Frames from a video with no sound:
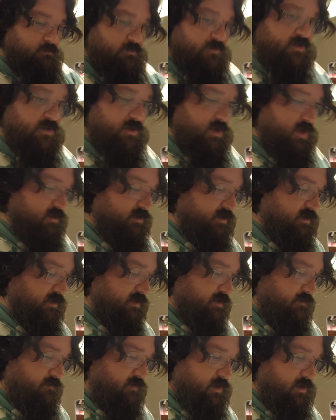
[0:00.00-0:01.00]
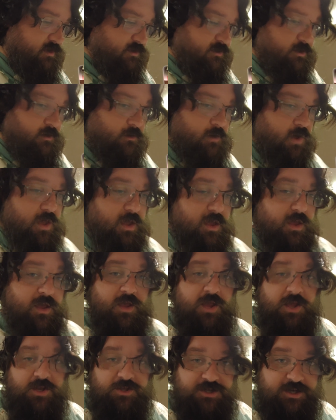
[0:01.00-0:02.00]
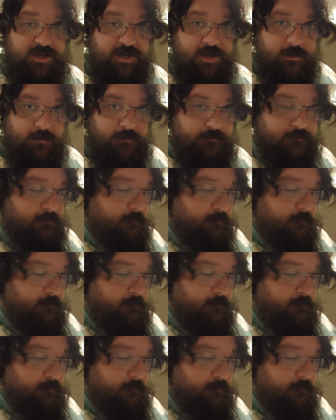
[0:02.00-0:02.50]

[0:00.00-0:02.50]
today's activity. So check it out.